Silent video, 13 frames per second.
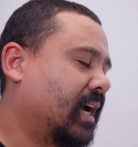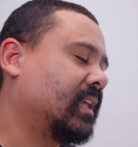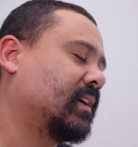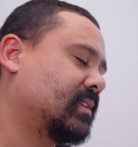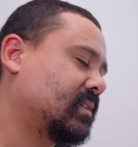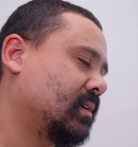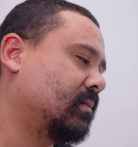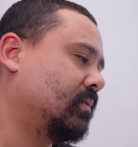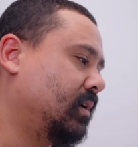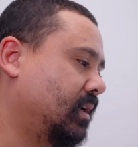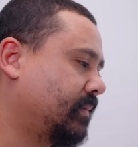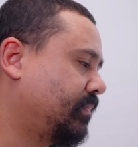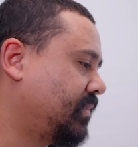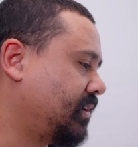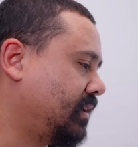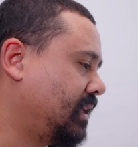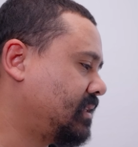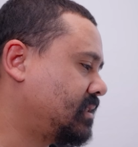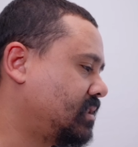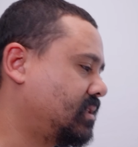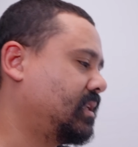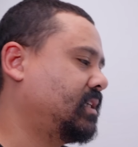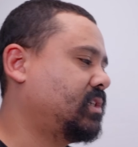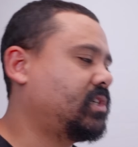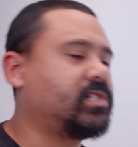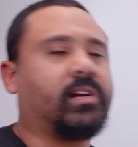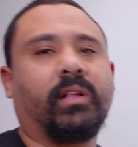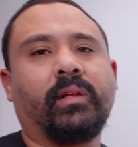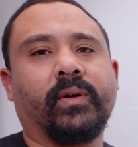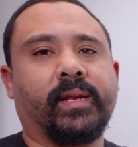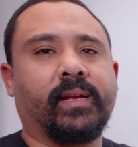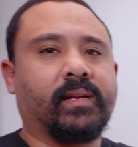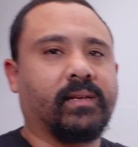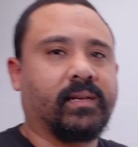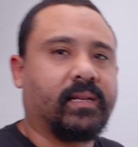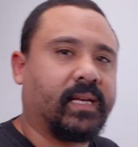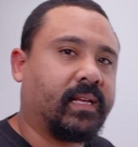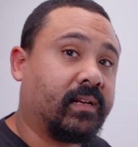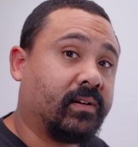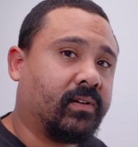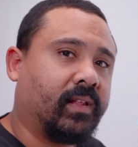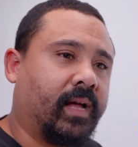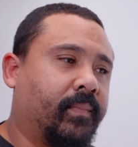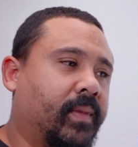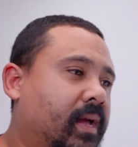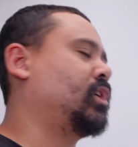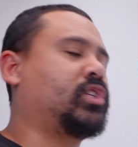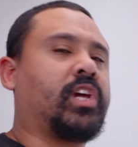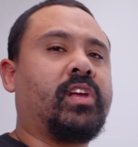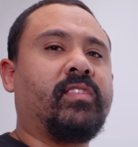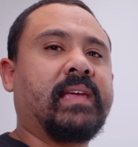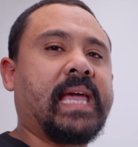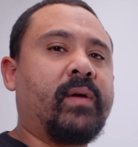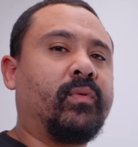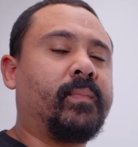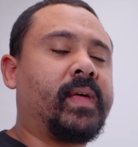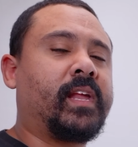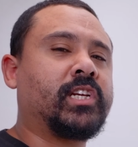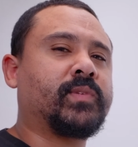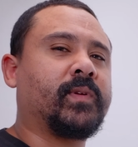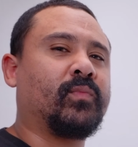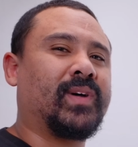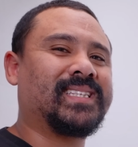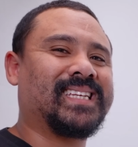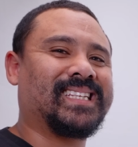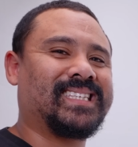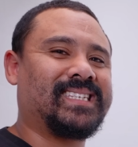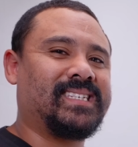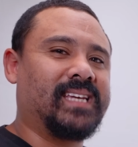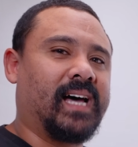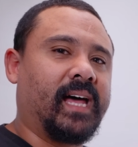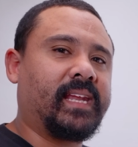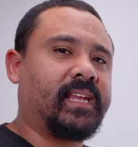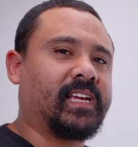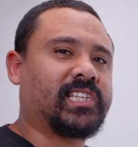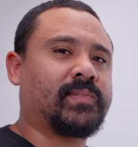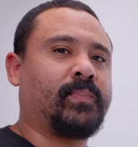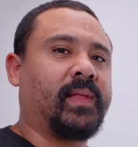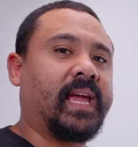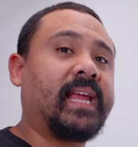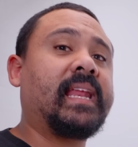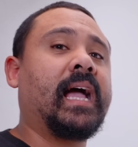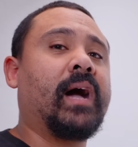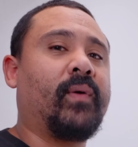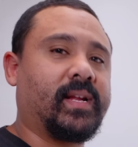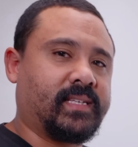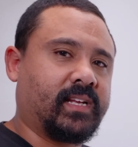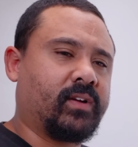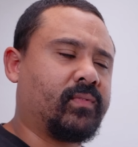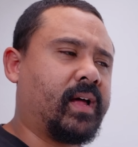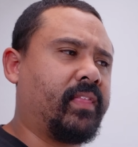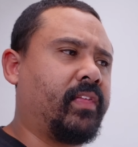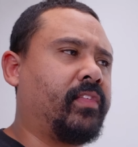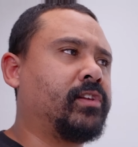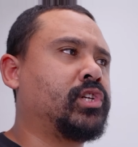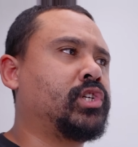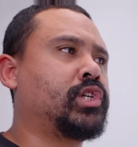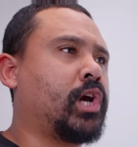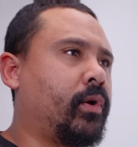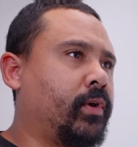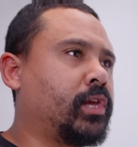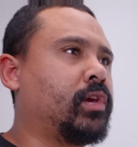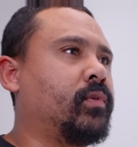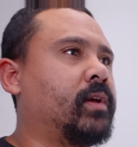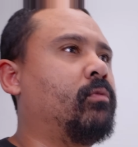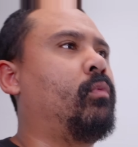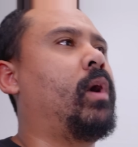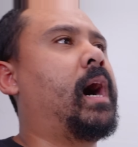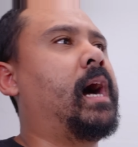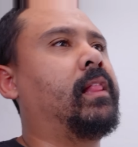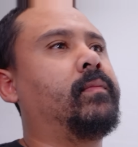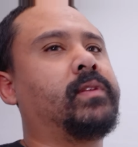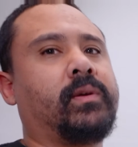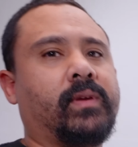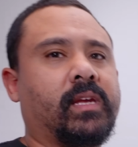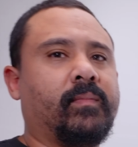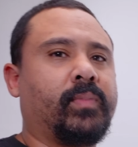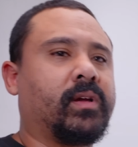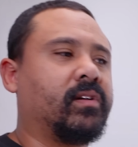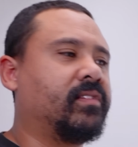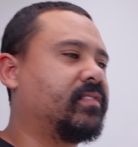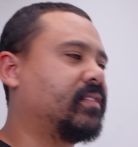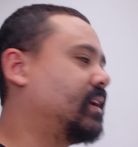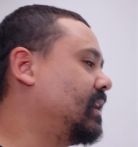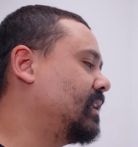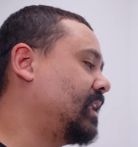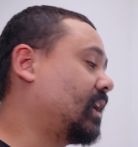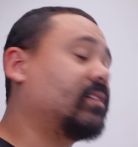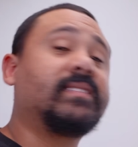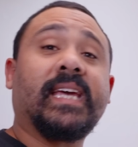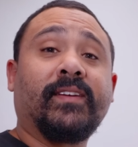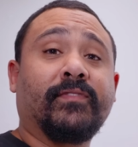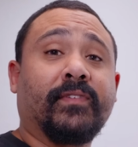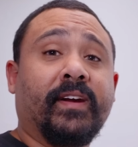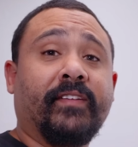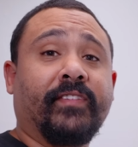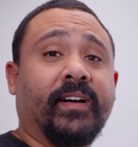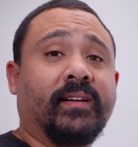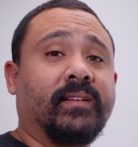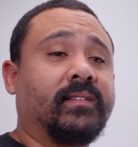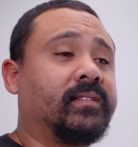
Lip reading: I think it's gonna work. So let's just YOLO it and clean it all up. I'll show you the cable management once it's done and explain how I did it rather than showing you it while I'm doing it, because that could take forever.